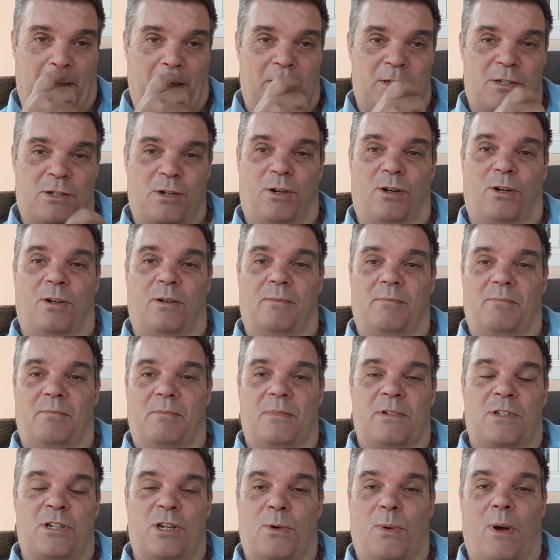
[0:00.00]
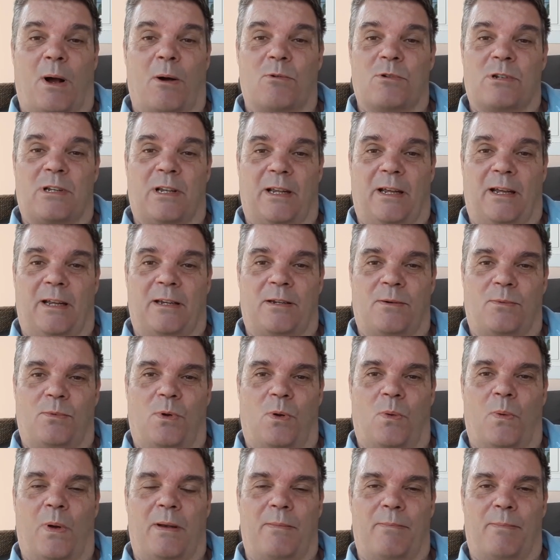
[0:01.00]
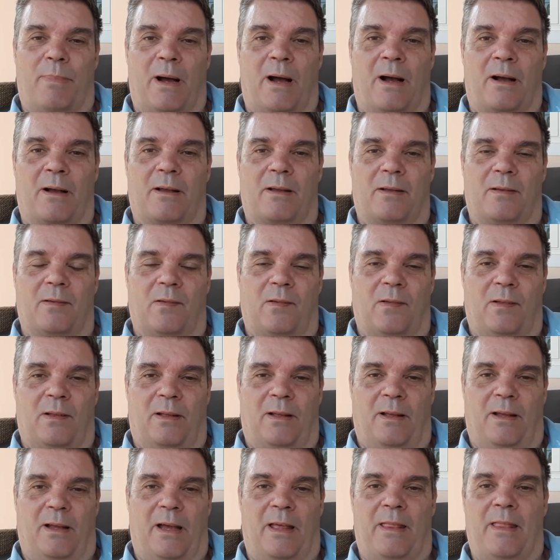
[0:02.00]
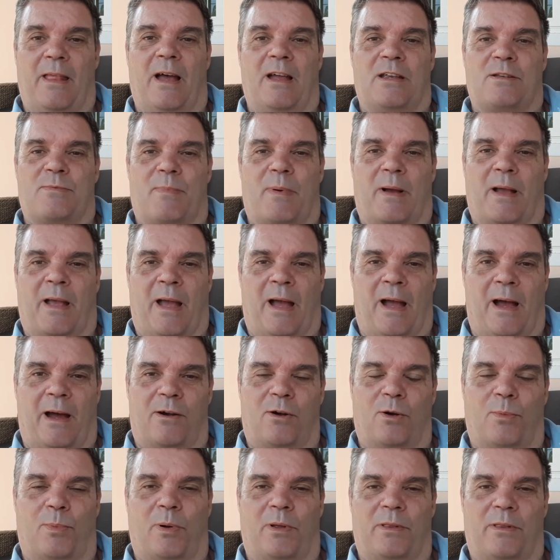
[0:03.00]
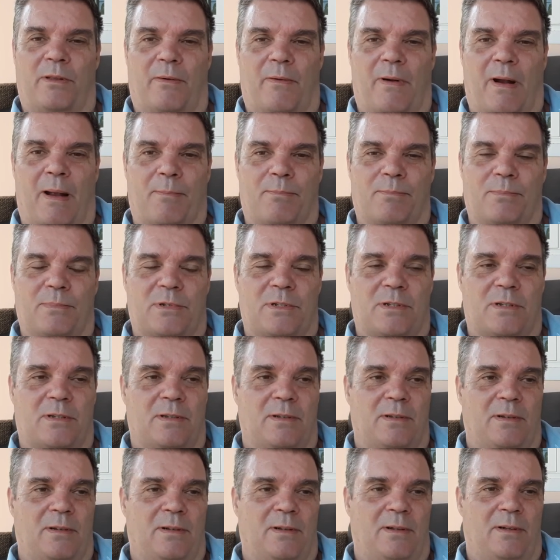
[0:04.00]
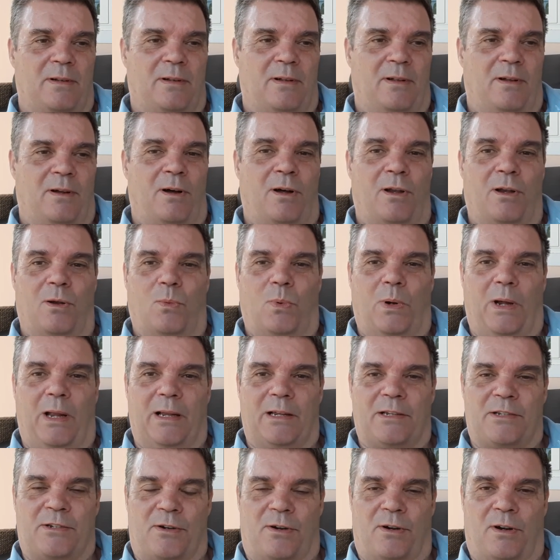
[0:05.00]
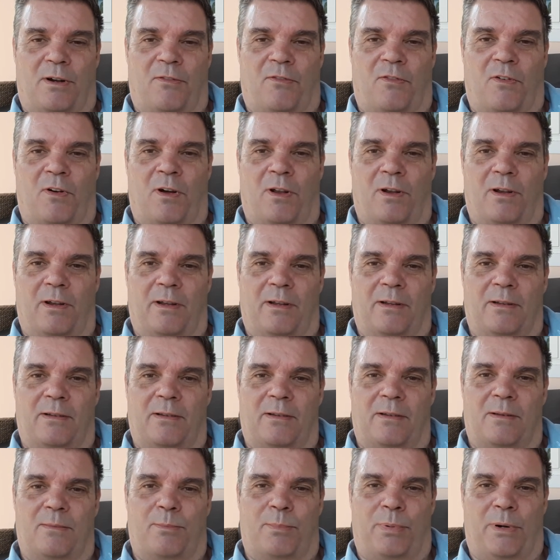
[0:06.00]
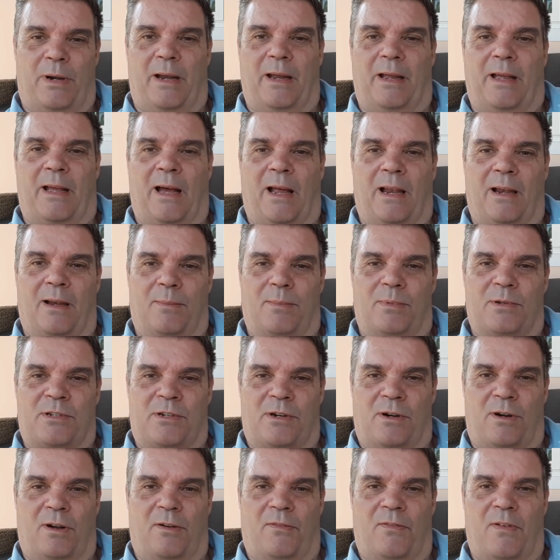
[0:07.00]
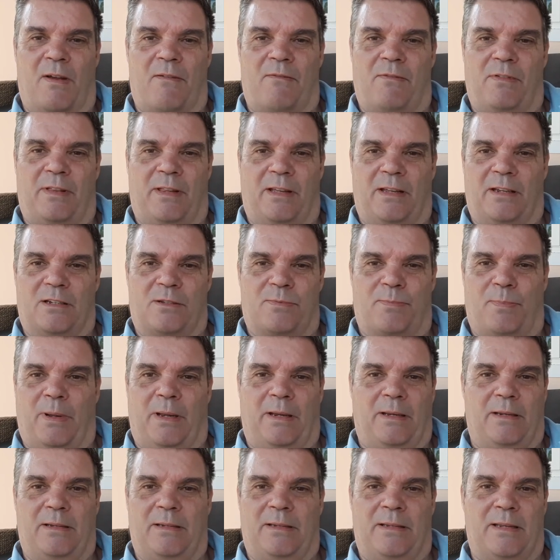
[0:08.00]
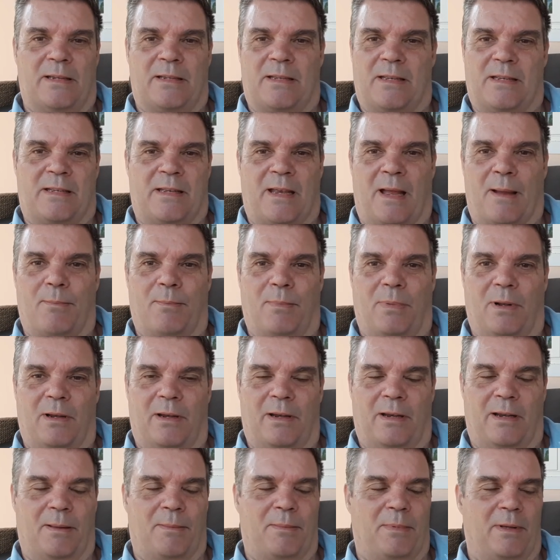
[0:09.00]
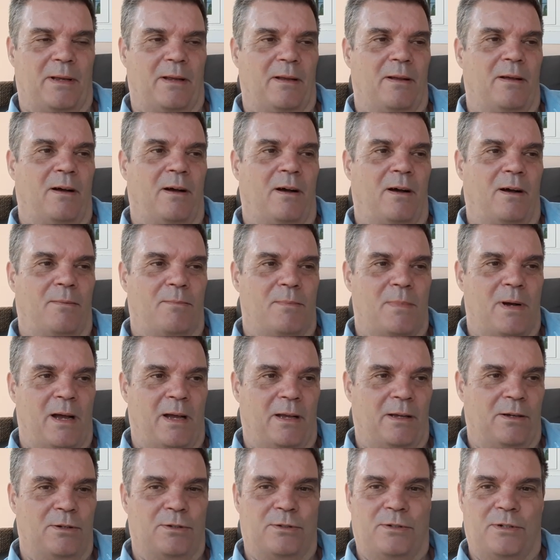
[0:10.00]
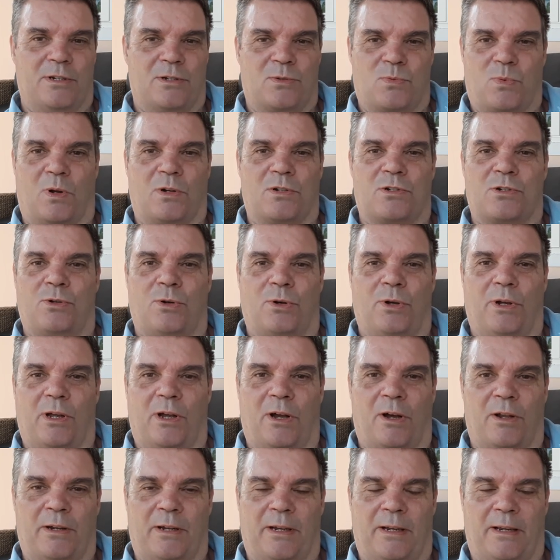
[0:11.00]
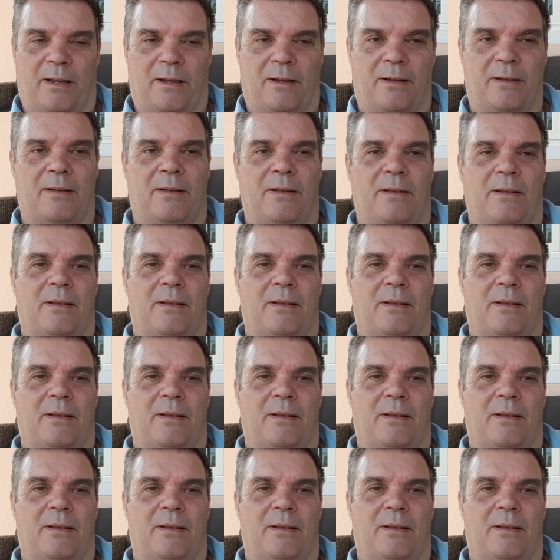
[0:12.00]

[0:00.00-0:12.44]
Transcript: So 2 hours later, we went back, and there's my car up on the ramps. All the wheels are off, all the brake calipers are off, everything's been disassembled. And I'm thinking, oh my goodness, what's going on here?